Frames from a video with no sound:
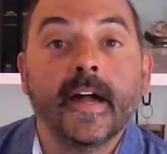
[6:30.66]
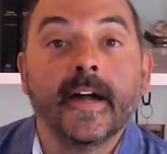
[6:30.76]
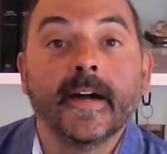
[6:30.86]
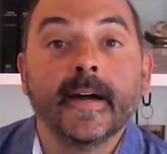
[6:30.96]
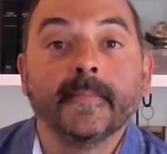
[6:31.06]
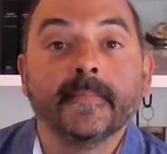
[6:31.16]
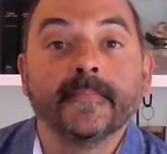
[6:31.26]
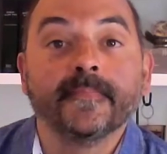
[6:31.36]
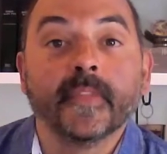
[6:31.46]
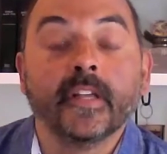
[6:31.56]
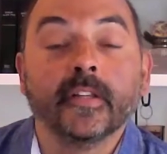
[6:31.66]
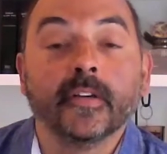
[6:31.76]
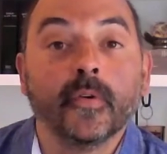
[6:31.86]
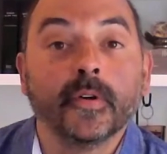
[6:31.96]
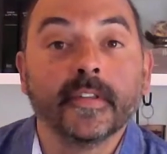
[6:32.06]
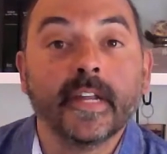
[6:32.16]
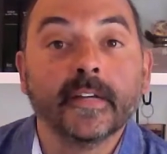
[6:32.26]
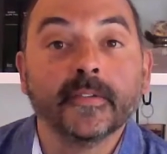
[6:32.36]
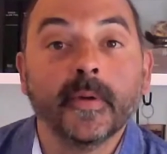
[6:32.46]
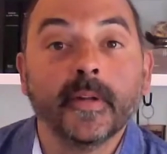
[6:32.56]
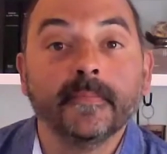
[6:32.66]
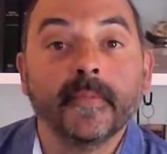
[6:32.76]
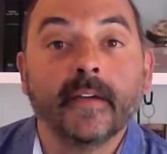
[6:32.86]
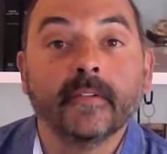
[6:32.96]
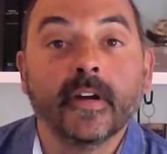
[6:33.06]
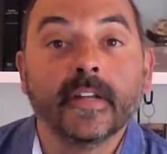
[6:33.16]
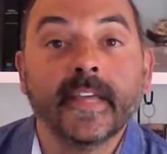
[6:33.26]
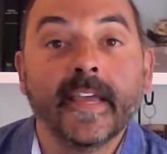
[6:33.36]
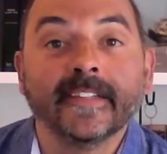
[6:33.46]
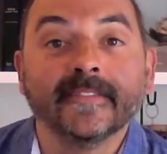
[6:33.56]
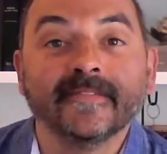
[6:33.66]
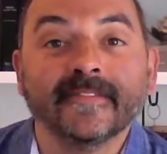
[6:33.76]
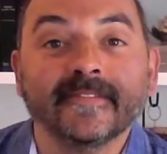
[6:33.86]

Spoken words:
Look forward to the next one. Have a great day.